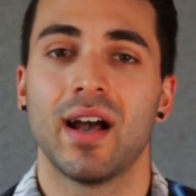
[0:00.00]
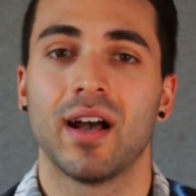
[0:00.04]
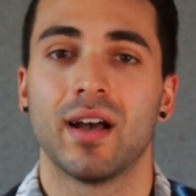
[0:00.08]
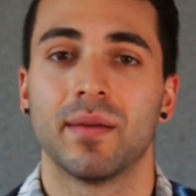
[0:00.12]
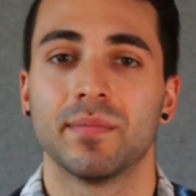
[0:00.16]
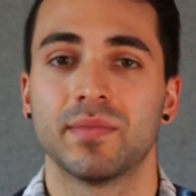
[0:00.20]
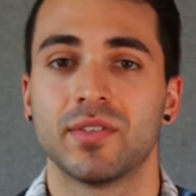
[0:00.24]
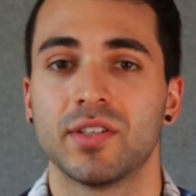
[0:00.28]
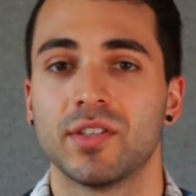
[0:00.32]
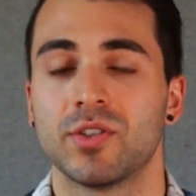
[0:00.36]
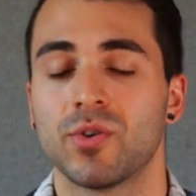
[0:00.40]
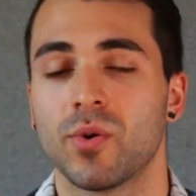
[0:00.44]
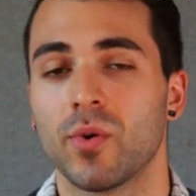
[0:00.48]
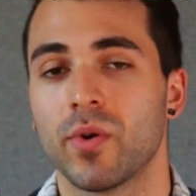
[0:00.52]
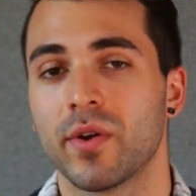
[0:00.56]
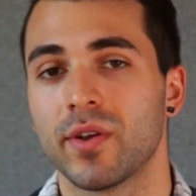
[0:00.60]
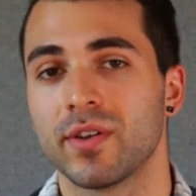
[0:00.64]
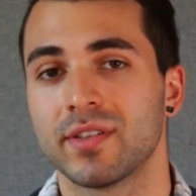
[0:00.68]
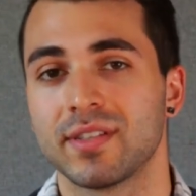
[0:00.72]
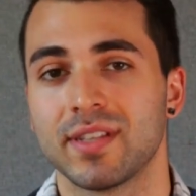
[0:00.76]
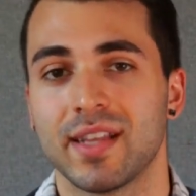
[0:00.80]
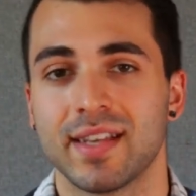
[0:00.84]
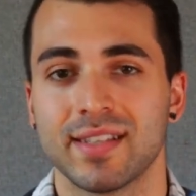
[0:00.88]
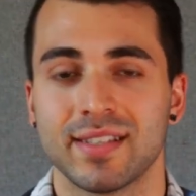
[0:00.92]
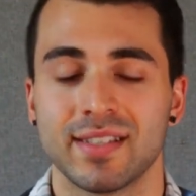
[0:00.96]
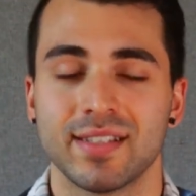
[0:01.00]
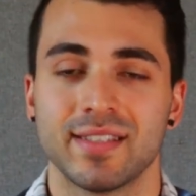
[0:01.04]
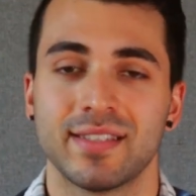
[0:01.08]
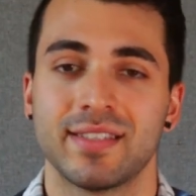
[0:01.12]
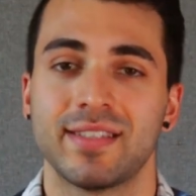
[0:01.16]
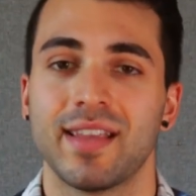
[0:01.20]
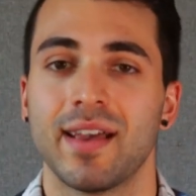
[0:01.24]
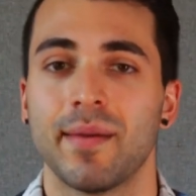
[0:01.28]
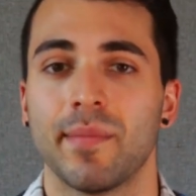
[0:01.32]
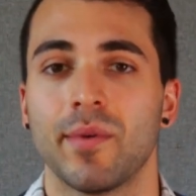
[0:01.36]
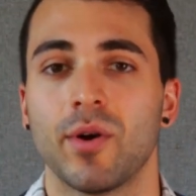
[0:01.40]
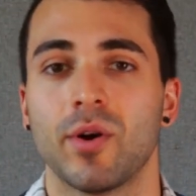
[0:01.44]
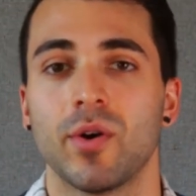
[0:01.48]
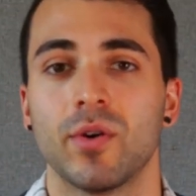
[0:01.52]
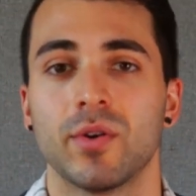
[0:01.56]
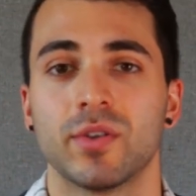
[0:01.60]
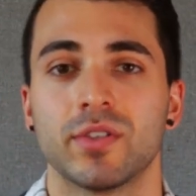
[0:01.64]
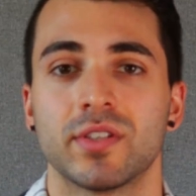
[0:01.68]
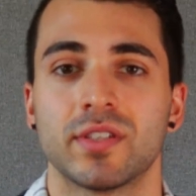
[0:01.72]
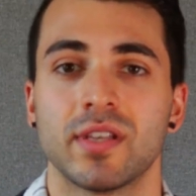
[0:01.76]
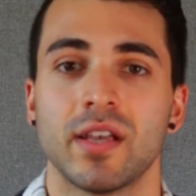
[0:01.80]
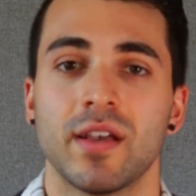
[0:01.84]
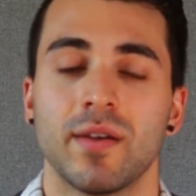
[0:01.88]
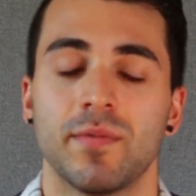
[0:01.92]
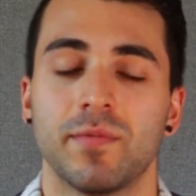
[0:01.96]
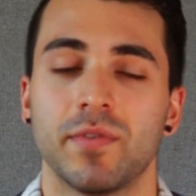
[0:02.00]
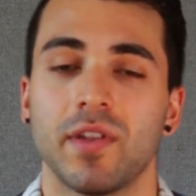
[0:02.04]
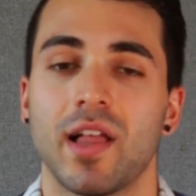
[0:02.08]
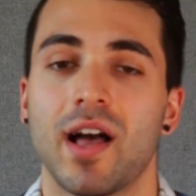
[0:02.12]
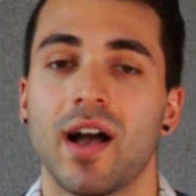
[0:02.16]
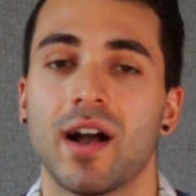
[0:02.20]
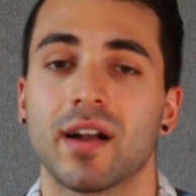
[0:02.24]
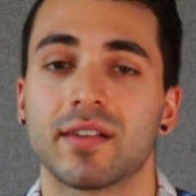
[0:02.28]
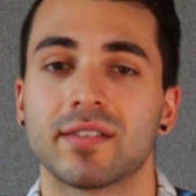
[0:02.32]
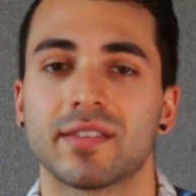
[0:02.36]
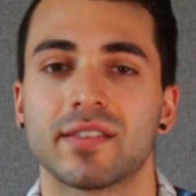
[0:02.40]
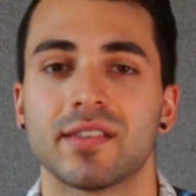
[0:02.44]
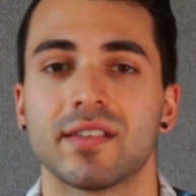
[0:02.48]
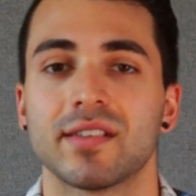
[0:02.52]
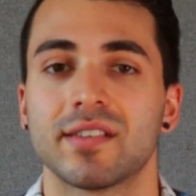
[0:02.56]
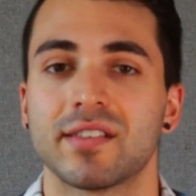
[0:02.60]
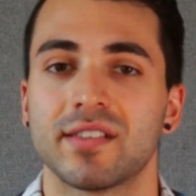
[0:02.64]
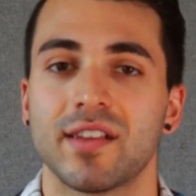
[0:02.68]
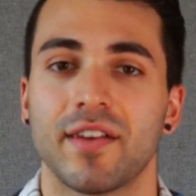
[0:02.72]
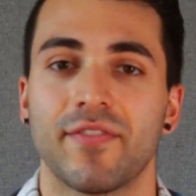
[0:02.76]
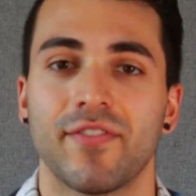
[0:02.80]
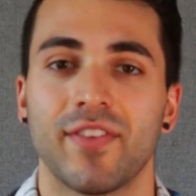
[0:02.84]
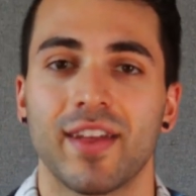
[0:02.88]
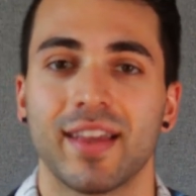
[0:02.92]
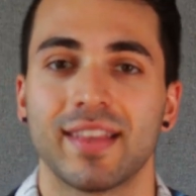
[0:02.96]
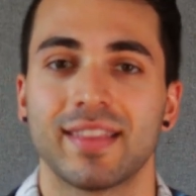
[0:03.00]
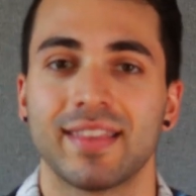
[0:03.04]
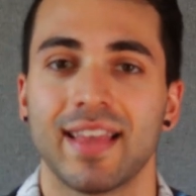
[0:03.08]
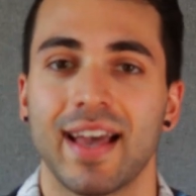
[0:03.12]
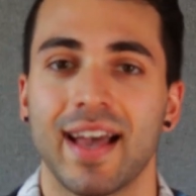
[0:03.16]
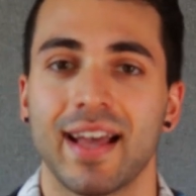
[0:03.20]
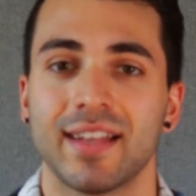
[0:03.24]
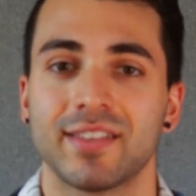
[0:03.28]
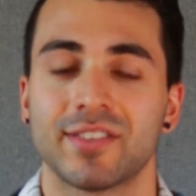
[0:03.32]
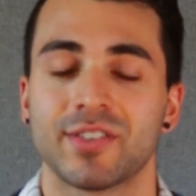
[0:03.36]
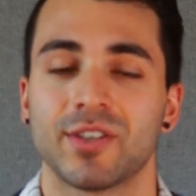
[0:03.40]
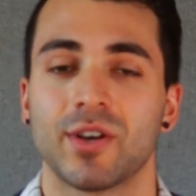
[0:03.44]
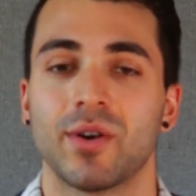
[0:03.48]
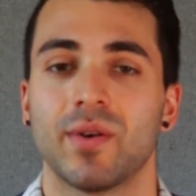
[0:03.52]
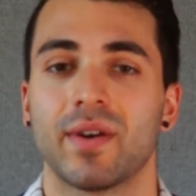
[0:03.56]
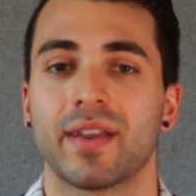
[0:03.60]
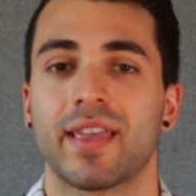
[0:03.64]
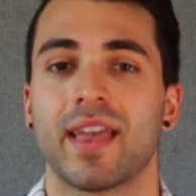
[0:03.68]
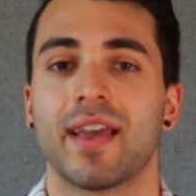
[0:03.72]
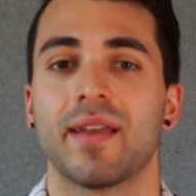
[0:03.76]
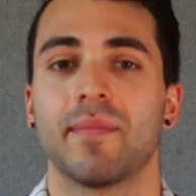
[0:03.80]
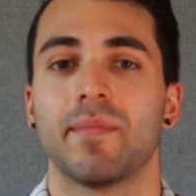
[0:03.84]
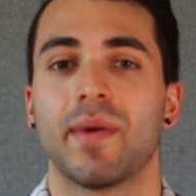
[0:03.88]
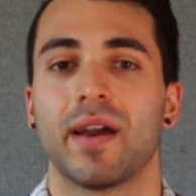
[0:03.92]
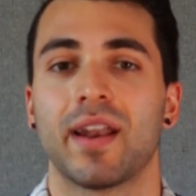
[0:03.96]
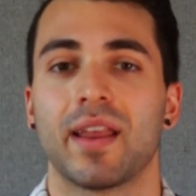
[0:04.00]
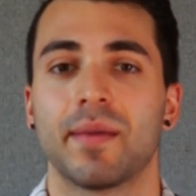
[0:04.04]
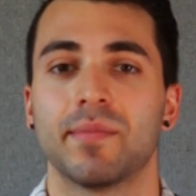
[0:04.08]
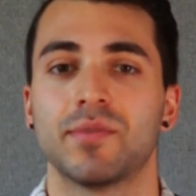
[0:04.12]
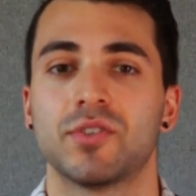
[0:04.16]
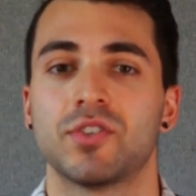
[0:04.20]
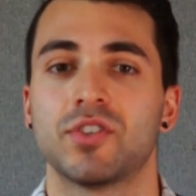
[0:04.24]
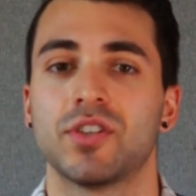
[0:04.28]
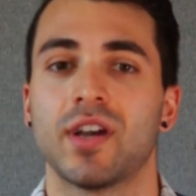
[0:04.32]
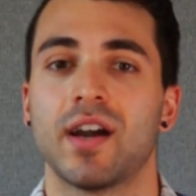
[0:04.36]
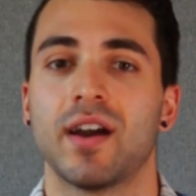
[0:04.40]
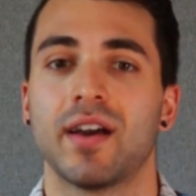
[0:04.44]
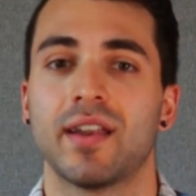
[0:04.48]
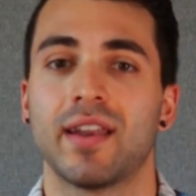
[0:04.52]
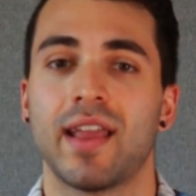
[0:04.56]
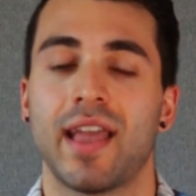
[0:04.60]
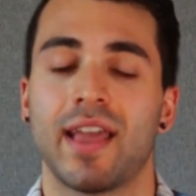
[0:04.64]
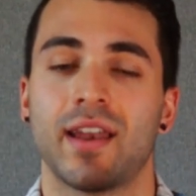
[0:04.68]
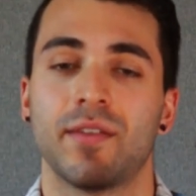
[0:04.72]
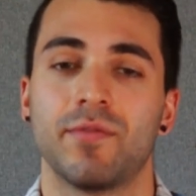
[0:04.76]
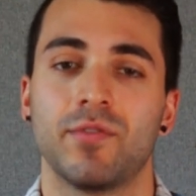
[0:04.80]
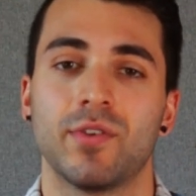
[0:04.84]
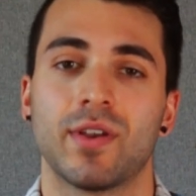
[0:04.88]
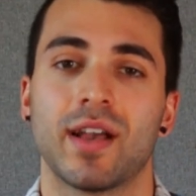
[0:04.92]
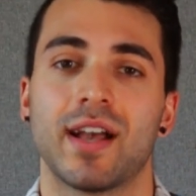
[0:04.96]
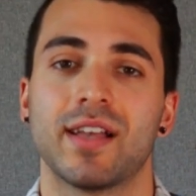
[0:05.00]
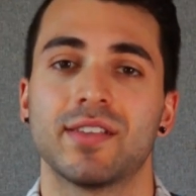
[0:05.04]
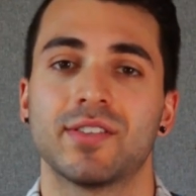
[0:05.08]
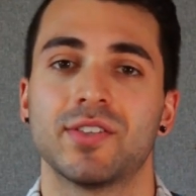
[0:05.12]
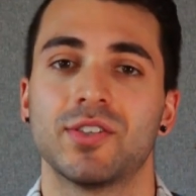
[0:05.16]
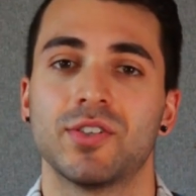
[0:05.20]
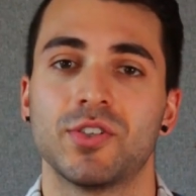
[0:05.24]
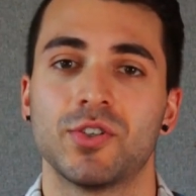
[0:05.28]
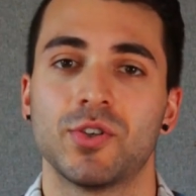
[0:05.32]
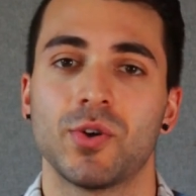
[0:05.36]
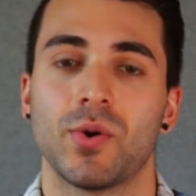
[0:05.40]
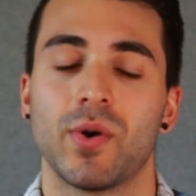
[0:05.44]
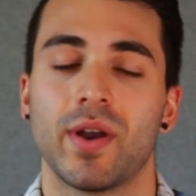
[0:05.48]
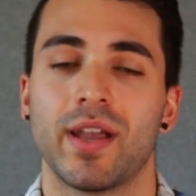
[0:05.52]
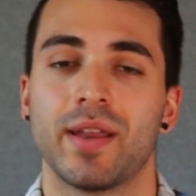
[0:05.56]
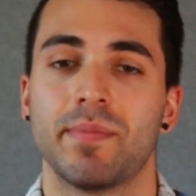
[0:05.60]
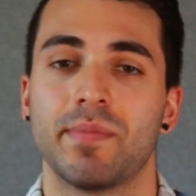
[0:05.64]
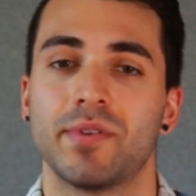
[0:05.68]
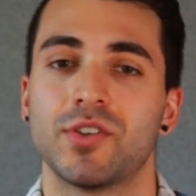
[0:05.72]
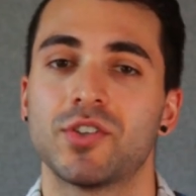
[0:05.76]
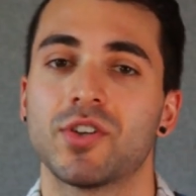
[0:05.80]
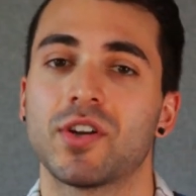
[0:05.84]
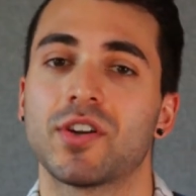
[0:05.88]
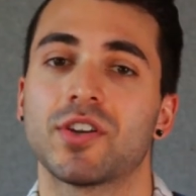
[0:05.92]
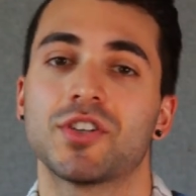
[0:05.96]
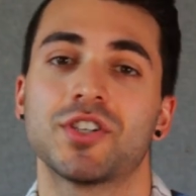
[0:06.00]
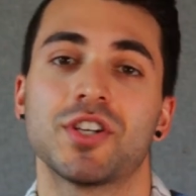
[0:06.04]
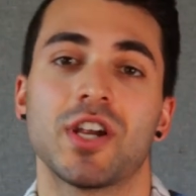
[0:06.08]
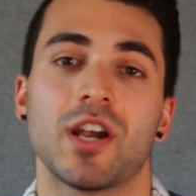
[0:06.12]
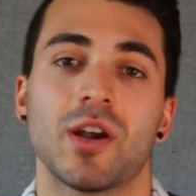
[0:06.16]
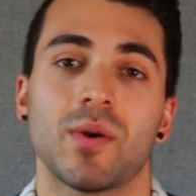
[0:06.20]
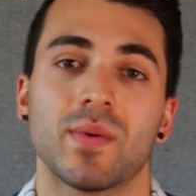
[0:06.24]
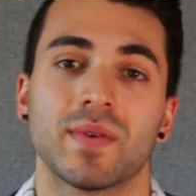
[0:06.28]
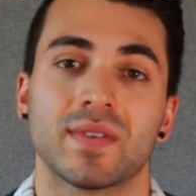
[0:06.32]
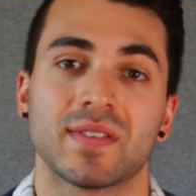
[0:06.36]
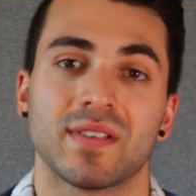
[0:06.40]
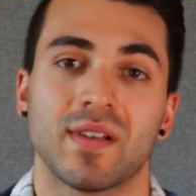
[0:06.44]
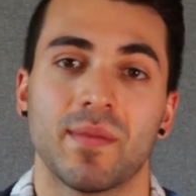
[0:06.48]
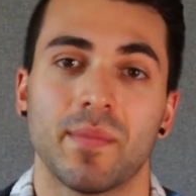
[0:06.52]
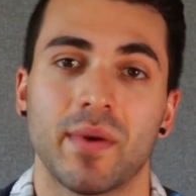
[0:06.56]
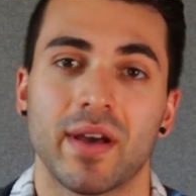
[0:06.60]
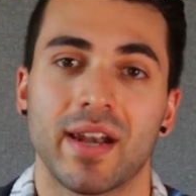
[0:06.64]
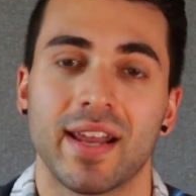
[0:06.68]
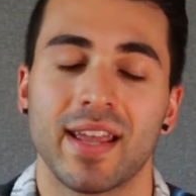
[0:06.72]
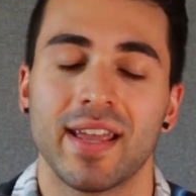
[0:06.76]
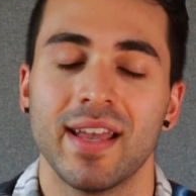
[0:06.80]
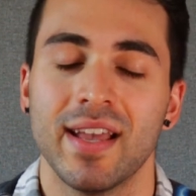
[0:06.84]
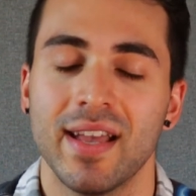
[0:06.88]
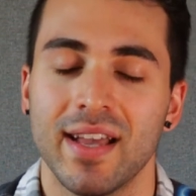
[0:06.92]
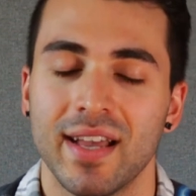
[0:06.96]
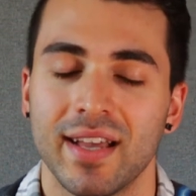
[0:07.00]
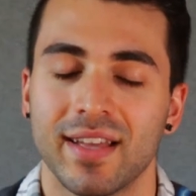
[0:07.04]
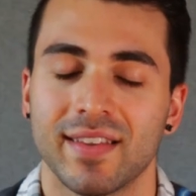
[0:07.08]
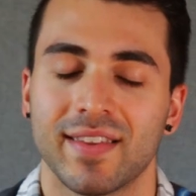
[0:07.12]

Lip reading: tutorials, lessons, demos, vlogs, stuff like that. So again, my name is John, and if you guys enjoyed, be sure to share it with somebody.